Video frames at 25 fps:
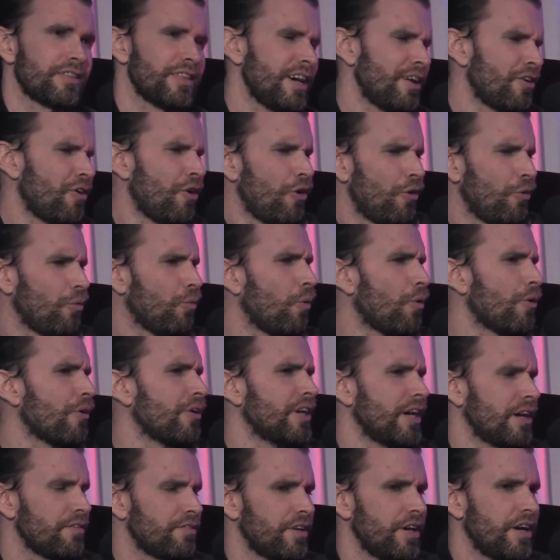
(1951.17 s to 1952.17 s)
That whole war in
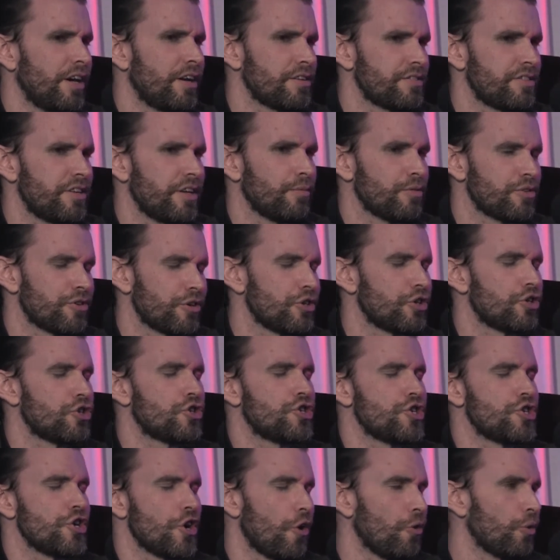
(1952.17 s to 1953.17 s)
Afghanistan was a
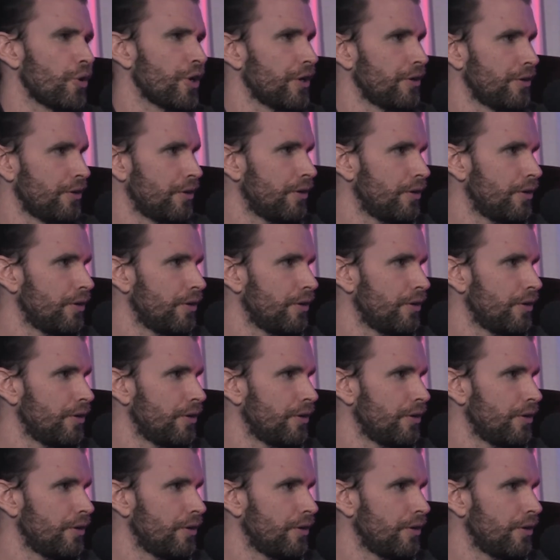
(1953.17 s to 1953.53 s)
joke.